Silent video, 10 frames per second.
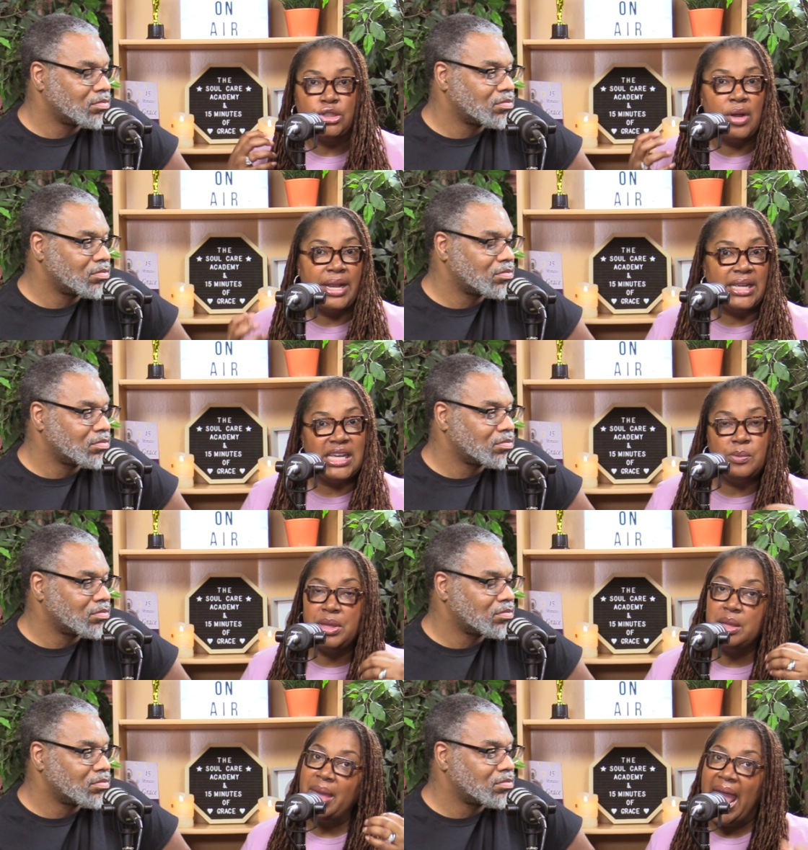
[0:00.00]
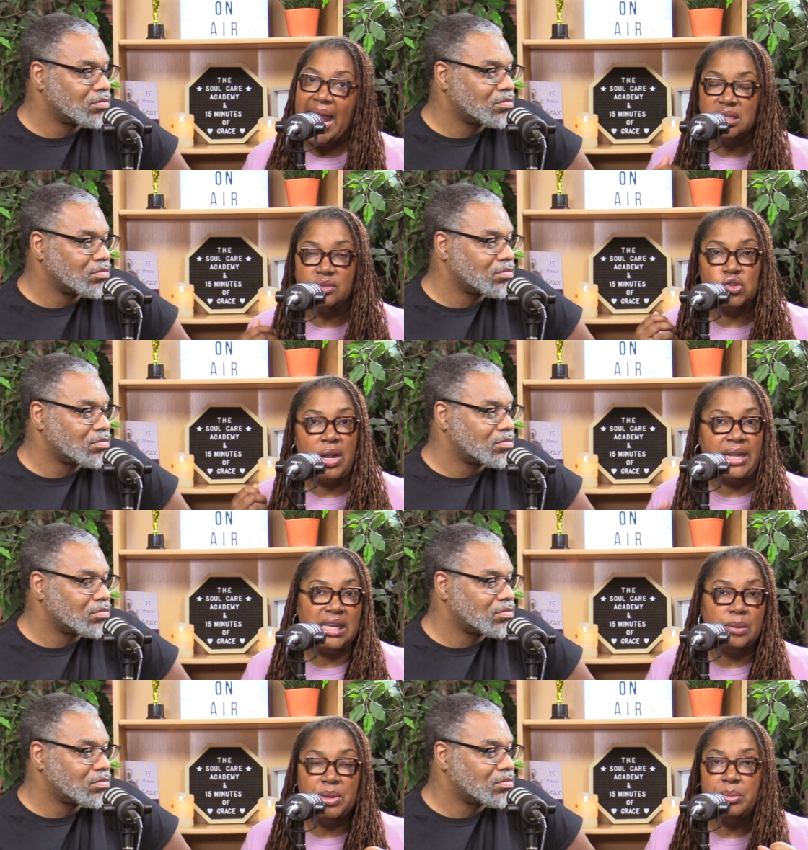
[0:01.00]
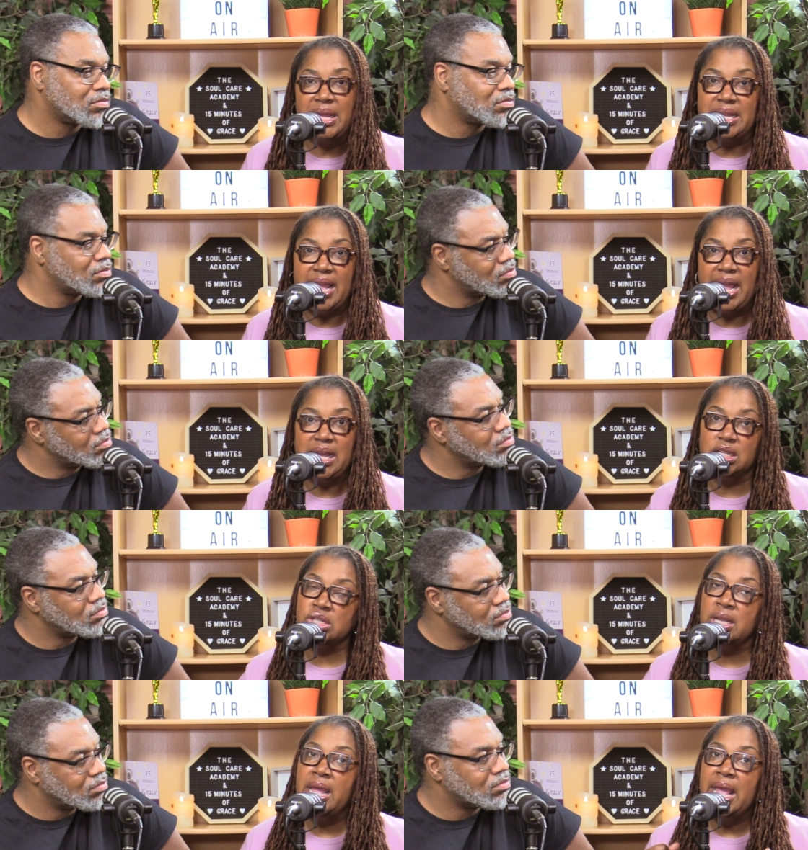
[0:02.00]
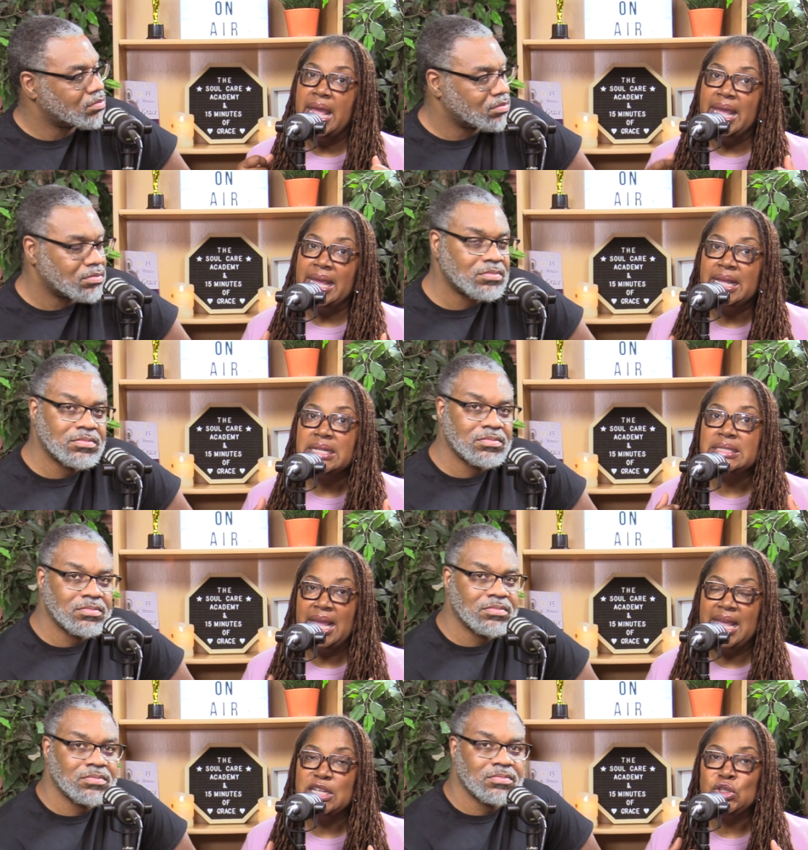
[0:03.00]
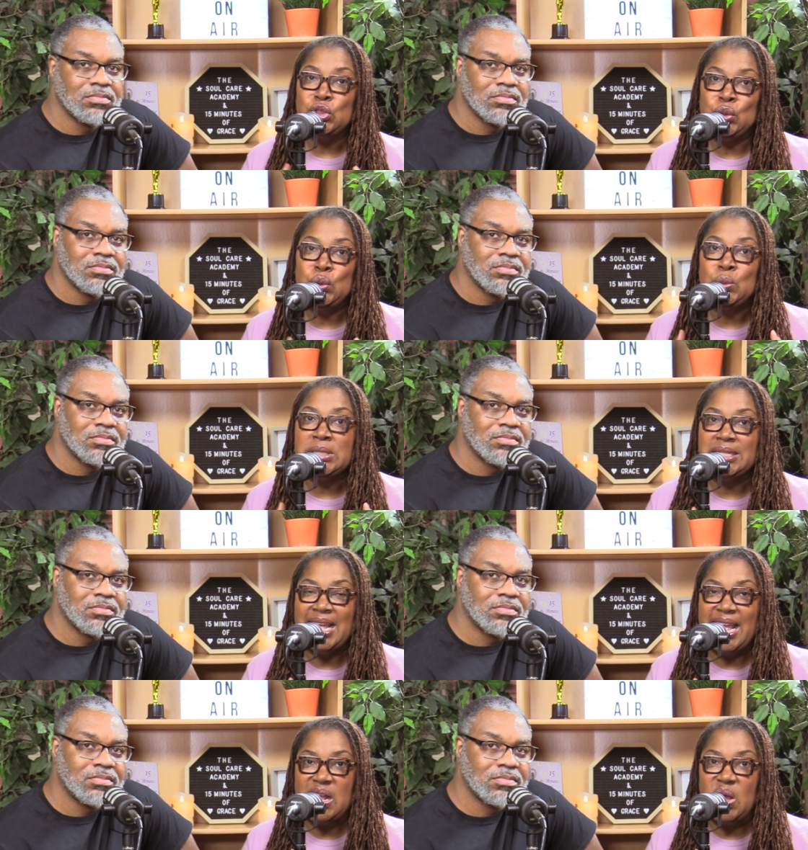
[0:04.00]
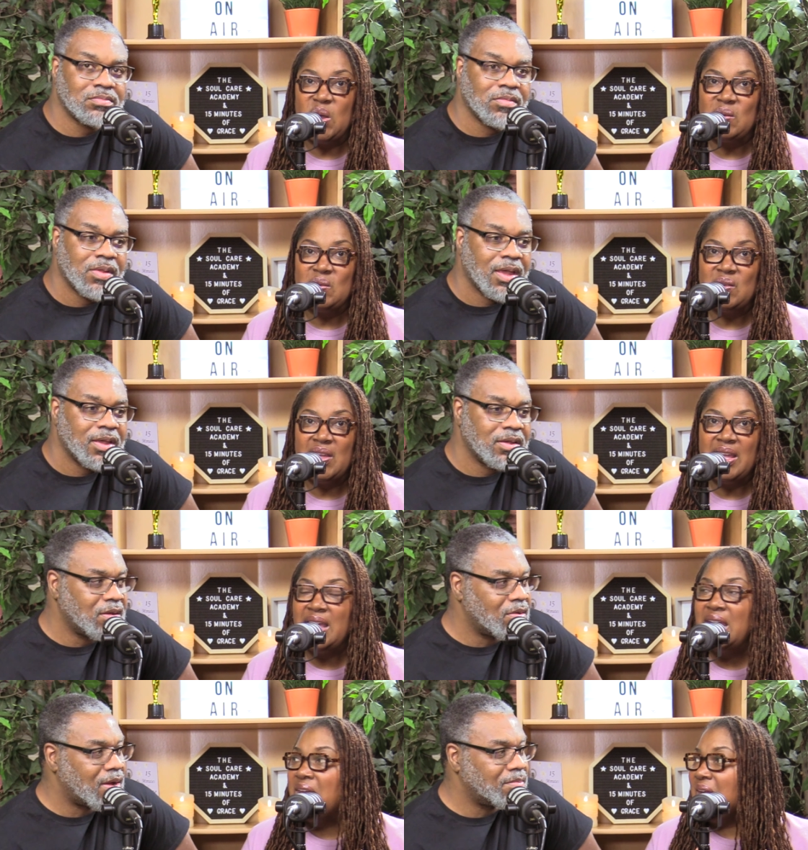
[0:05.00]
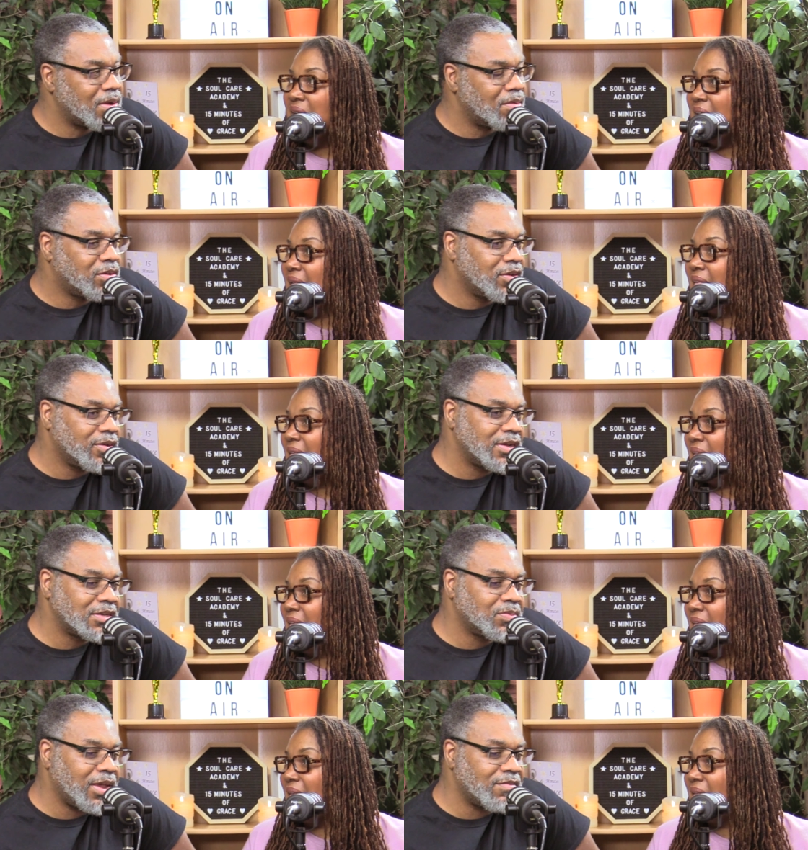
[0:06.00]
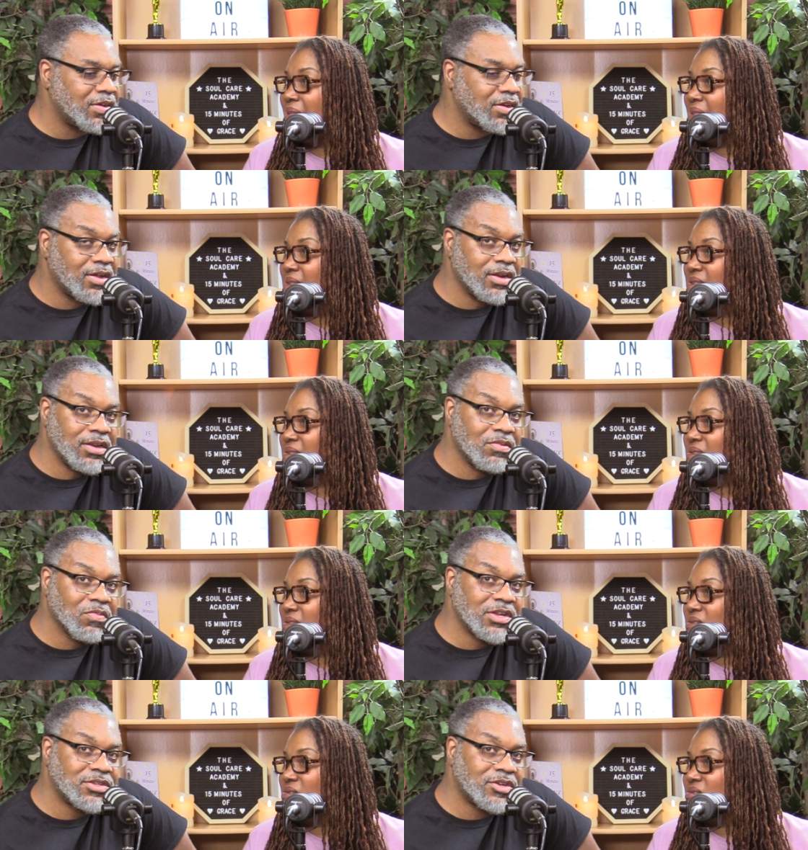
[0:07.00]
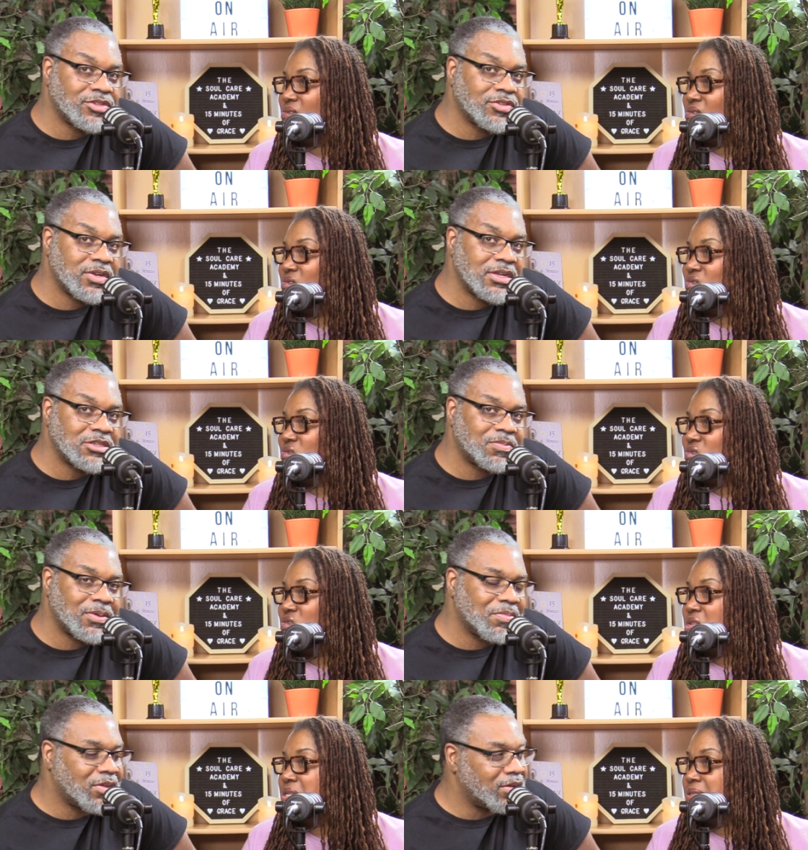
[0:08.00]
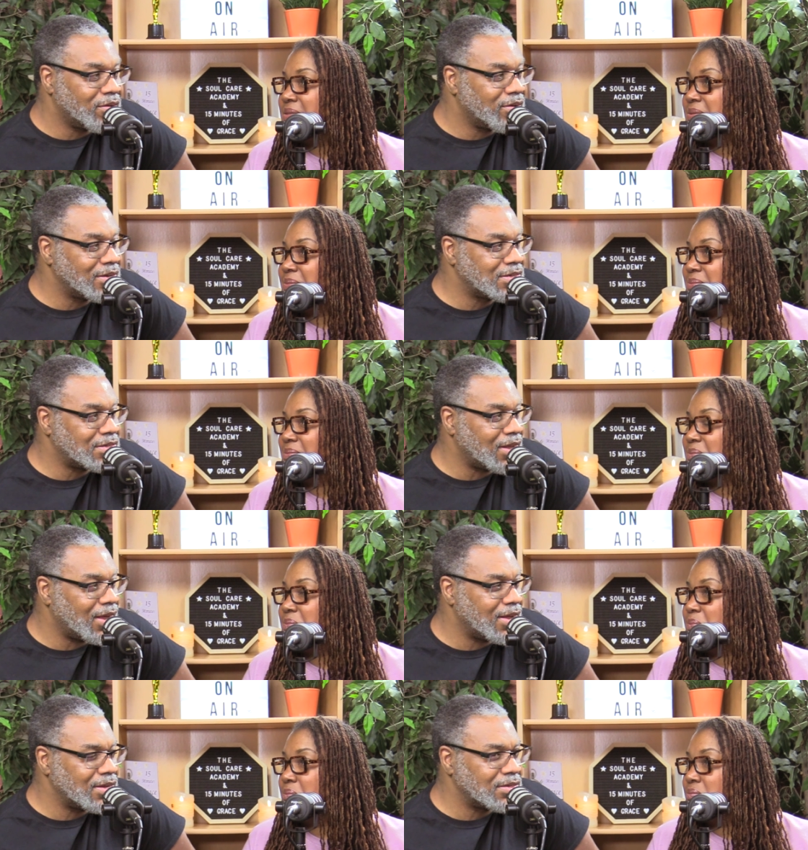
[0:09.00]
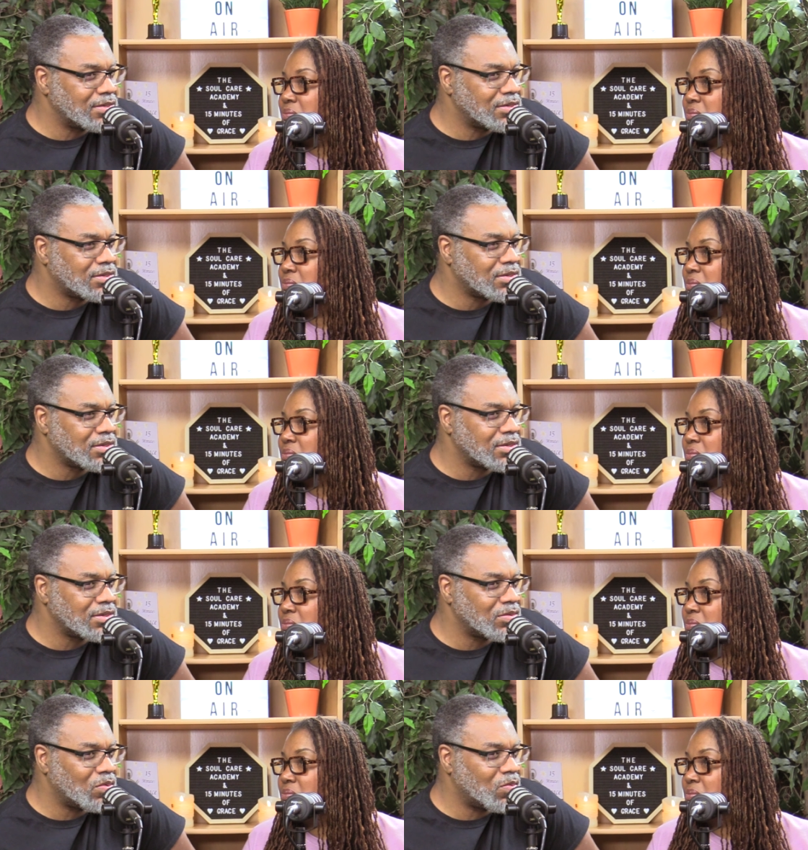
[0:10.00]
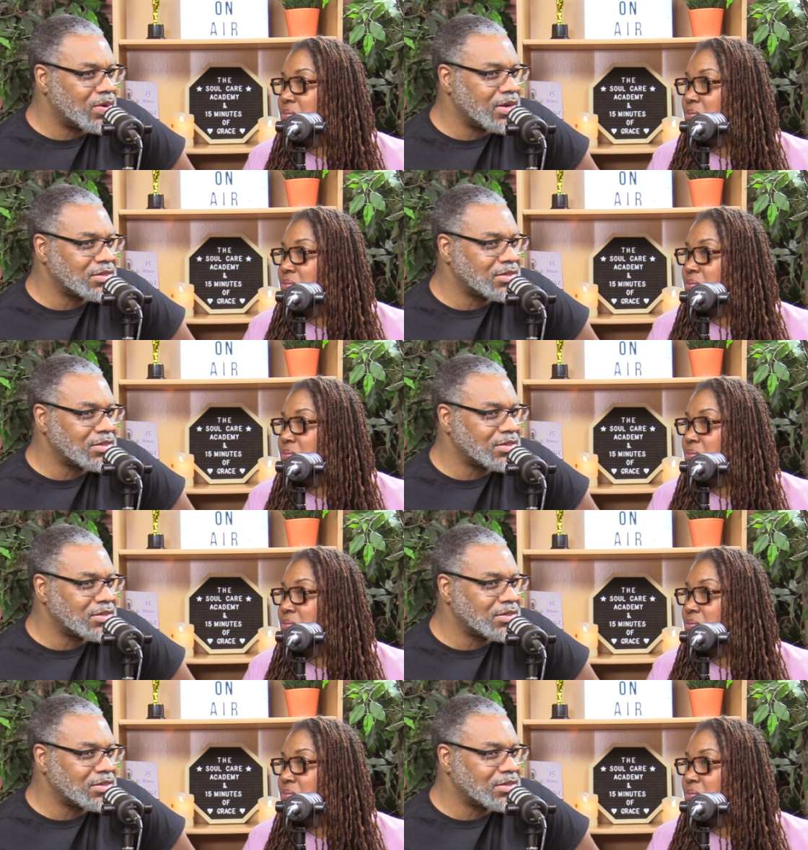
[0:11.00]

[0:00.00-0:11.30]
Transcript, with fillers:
Speaker 1: trying to keep him active, trying to keep him engaged. It takes two to tango.
Speaker 2: You know, I'm I'm curious. We haven't done any research on this, but I'm curious as what